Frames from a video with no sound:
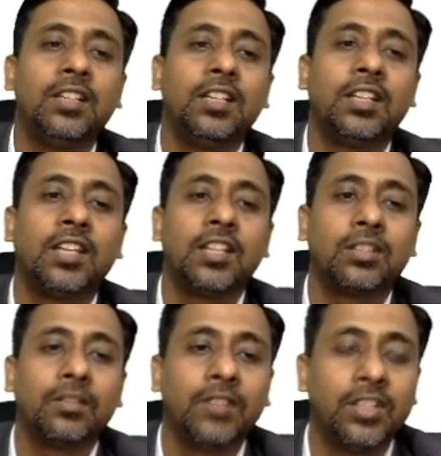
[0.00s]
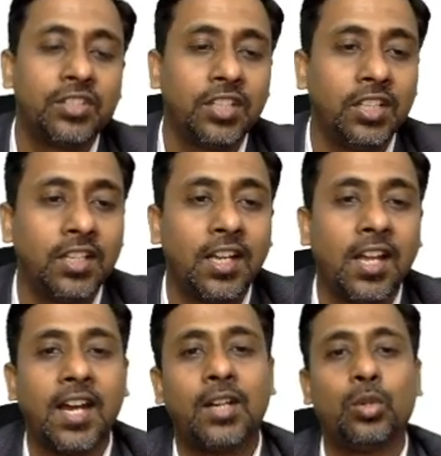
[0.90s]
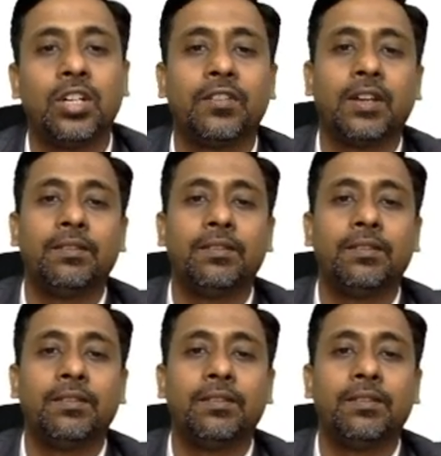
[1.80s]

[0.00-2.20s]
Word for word: in case of listeria at 25